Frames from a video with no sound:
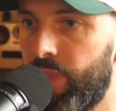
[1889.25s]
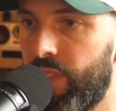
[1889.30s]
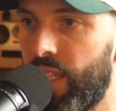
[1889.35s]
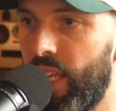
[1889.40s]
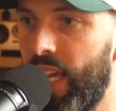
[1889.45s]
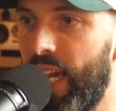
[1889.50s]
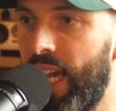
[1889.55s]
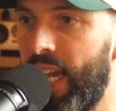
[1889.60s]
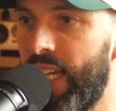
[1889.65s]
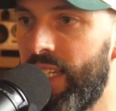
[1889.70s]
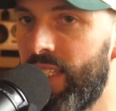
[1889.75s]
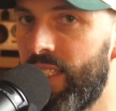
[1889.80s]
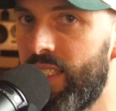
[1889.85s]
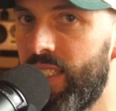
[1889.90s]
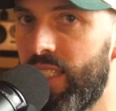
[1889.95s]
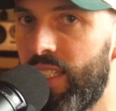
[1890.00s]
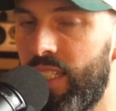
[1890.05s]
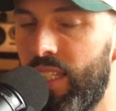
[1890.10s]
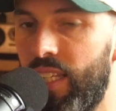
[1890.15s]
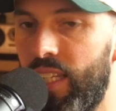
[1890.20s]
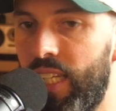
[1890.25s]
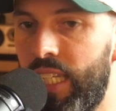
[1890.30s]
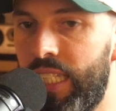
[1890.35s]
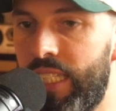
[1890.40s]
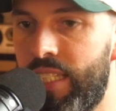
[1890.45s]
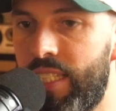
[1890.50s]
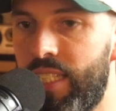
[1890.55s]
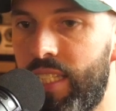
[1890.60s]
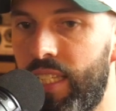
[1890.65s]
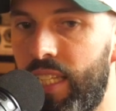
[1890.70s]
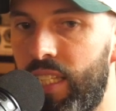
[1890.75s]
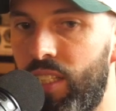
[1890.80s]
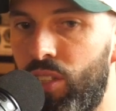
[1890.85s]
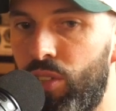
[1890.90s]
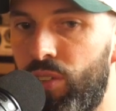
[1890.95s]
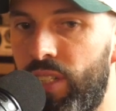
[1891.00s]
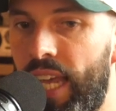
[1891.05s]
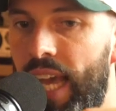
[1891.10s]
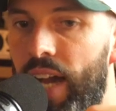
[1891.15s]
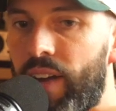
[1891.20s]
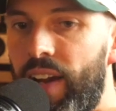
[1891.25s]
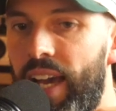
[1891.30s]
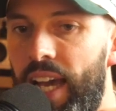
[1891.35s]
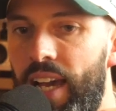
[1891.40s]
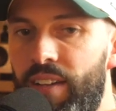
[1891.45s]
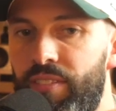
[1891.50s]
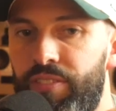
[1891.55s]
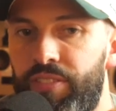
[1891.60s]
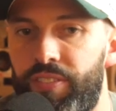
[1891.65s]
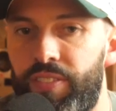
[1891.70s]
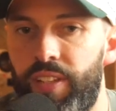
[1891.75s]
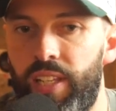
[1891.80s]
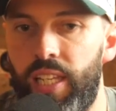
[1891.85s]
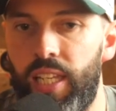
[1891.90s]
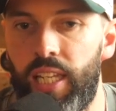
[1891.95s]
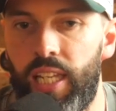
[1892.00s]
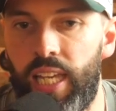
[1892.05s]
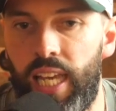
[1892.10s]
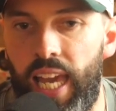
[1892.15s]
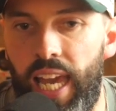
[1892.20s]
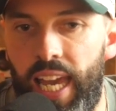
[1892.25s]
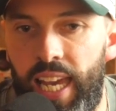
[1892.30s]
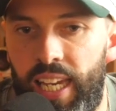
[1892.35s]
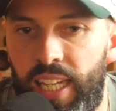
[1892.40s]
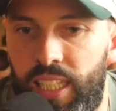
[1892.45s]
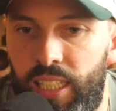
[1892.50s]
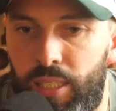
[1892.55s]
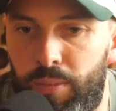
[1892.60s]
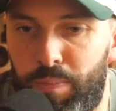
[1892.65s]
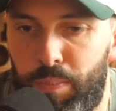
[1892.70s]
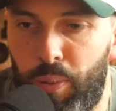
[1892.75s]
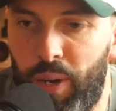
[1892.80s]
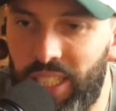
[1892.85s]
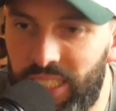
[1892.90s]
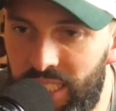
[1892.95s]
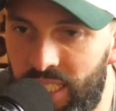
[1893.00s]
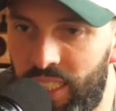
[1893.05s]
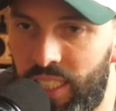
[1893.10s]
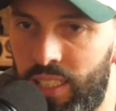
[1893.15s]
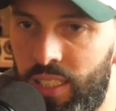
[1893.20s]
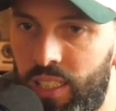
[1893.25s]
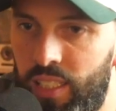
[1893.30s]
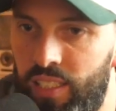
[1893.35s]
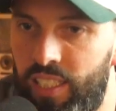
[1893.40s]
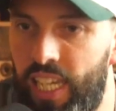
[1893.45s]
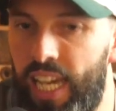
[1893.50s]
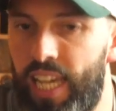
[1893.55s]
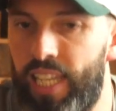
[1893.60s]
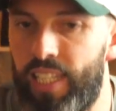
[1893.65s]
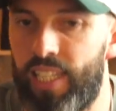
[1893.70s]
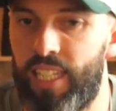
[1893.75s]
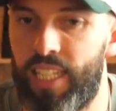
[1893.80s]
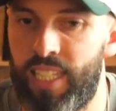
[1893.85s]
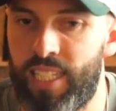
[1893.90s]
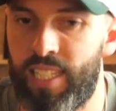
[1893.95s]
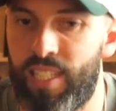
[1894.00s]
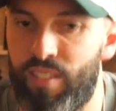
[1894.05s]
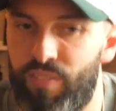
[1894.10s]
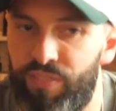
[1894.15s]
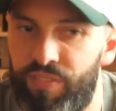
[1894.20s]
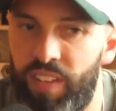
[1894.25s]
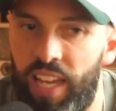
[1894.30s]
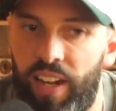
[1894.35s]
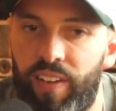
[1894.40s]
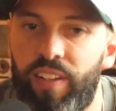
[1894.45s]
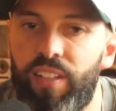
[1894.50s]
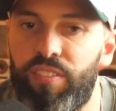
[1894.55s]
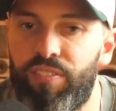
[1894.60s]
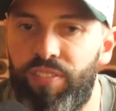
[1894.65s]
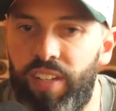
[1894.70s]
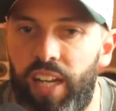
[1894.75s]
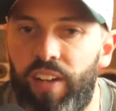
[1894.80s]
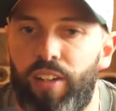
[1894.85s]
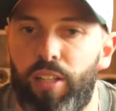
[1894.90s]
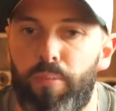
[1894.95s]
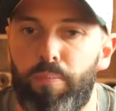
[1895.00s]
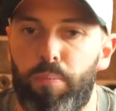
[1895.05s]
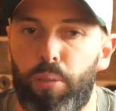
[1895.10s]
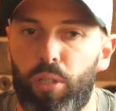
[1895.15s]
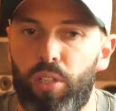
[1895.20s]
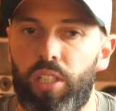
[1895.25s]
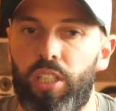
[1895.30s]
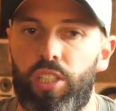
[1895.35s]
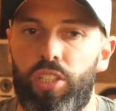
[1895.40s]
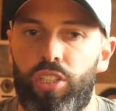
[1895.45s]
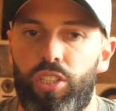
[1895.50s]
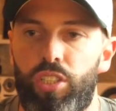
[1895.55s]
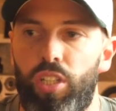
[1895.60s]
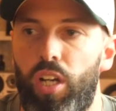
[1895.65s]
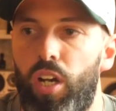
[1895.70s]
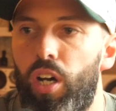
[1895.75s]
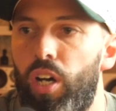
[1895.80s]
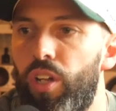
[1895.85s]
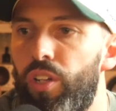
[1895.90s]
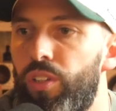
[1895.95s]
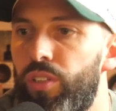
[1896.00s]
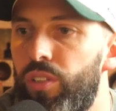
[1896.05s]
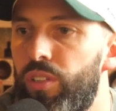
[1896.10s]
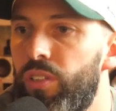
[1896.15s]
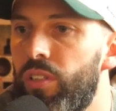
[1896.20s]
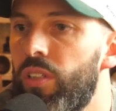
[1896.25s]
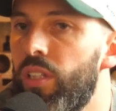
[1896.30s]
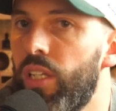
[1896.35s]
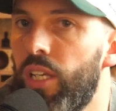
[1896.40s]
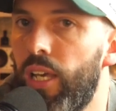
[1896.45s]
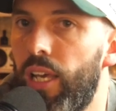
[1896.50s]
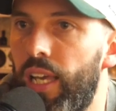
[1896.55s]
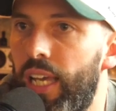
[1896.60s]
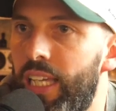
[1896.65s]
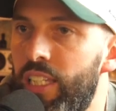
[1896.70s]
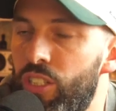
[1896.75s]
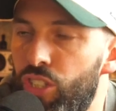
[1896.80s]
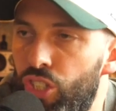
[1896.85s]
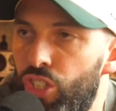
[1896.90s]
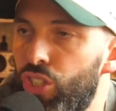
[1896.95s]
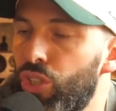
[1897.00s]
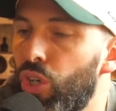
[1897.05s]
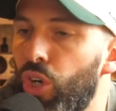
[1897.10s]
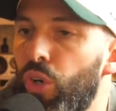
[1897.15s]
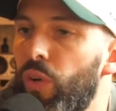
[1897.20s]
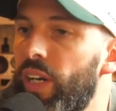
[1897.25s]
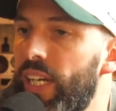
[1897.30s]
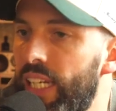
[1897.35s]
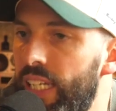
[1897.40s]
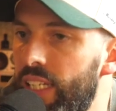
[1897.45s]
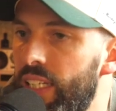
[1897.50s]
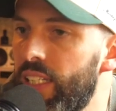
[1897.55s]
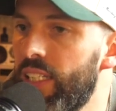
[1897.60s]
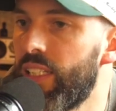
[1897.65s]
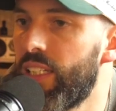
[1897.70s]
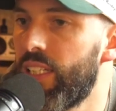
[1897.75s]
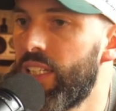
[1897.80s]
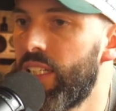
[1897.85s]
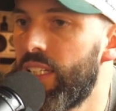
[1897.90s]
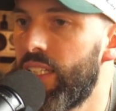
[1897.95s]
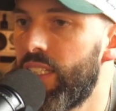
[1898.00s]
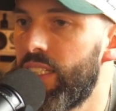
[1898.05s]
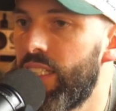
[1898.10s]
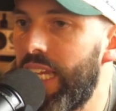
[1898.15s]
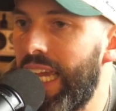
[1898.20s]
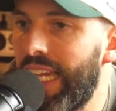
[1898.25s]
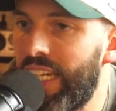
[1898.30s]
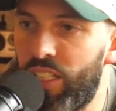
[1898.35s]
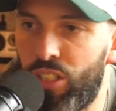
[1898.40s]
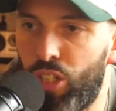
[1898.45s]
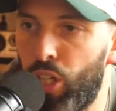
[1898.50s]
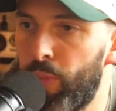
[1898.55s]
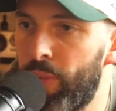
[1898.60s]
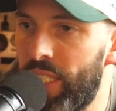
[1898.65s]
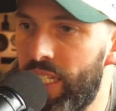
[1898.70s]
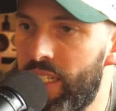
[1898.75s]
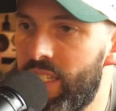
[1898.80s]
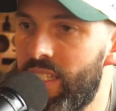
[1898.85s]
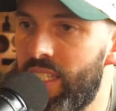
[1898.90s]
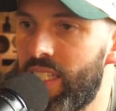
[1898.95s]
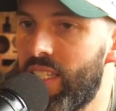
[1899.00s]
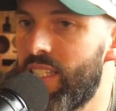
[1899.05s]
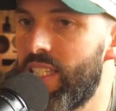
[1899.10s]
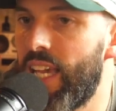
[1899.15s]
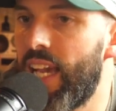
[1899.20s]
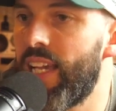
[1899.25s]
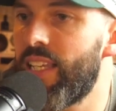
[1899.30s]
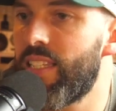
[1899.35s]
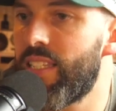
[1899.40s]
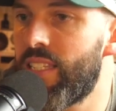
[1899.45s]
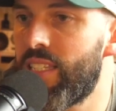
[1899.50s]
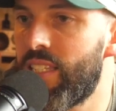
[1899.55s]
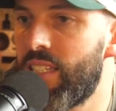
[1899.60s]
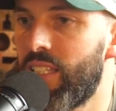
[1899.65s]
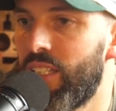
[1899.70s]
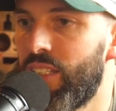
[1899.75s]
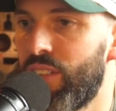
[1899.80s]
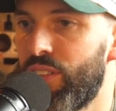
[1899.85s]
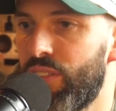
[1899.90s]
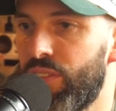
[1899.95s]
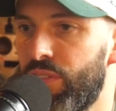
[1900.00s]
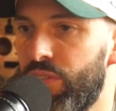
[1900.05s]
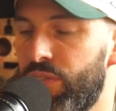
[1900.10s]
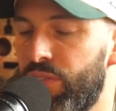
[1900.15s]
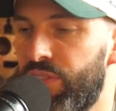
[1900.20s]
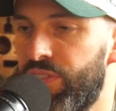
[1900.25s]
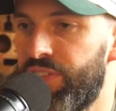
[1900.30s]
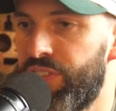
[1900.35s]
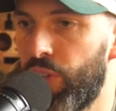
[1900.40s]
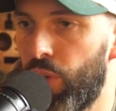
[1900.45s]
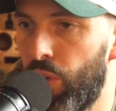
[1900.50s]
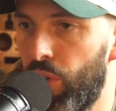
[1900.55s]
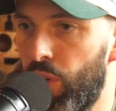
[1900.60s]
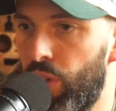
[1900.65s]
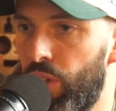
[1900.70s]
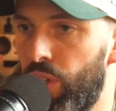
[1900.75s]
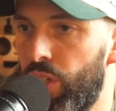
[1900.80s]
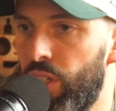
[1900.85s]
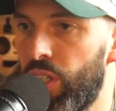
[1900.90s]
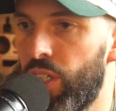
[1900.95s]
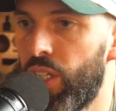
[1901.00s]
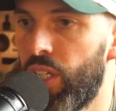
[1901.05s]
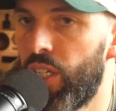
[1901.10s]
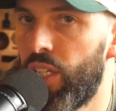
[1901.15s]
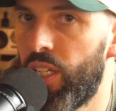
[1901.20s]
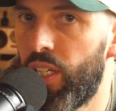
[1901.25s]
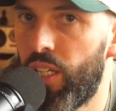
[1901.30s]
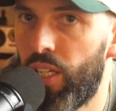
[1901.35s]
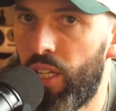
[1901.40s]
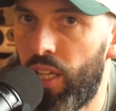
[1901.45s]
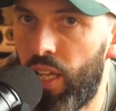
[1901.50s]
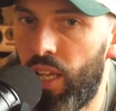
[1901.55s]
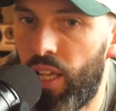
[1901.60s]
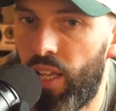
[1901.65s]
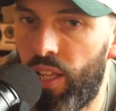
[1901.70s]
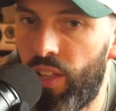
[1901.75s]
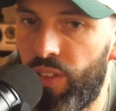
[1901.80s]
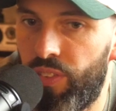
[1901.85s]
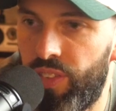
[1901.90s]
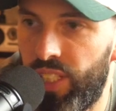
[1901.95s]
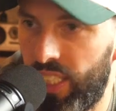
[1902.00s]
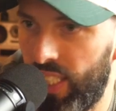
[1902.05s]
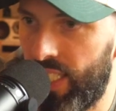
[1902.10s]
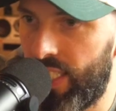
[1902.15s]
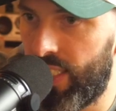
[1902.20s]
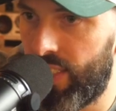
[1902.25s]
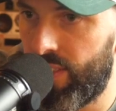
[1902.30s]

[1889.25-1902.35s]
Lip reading: And you now have a president that is very, very bullish on ensuring economic success for the elite.